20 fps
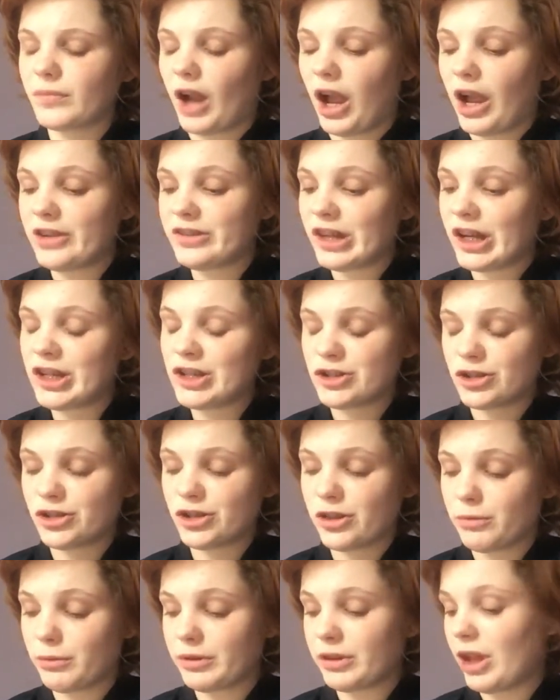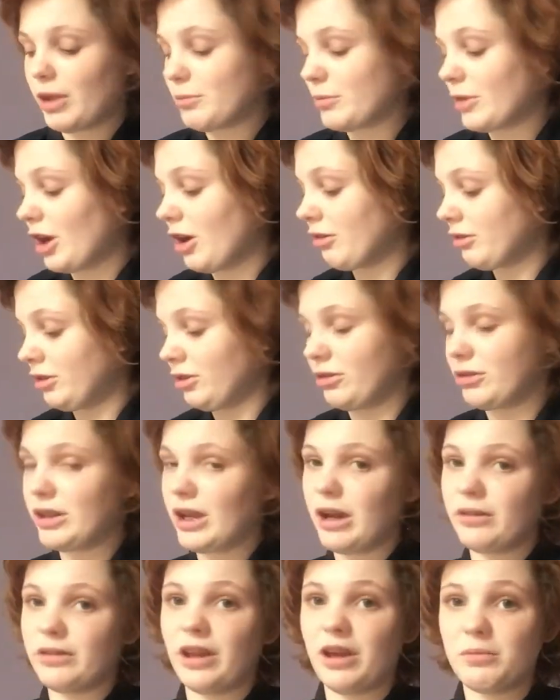I changed onto the one that I'm currently on
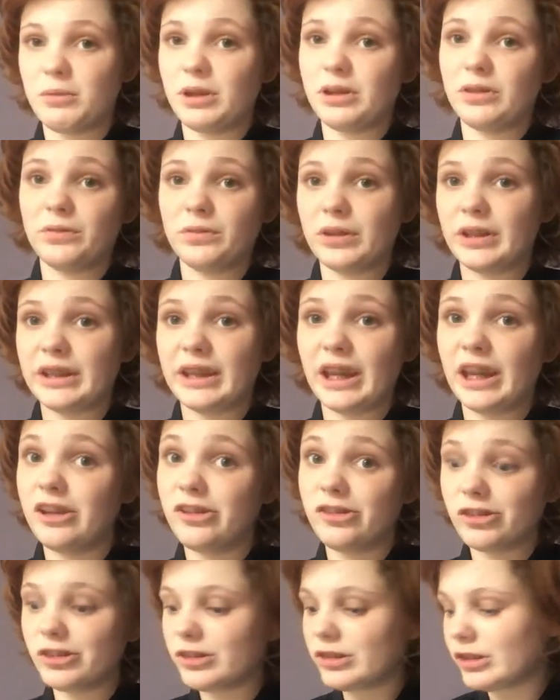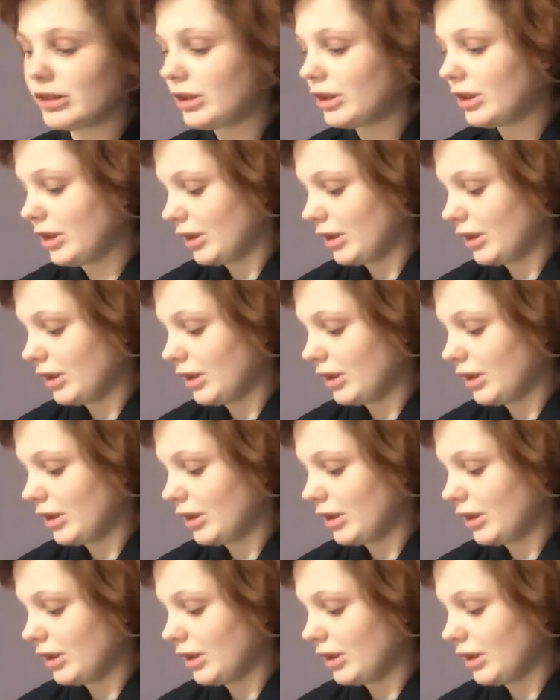now, and that I've been on for like ages.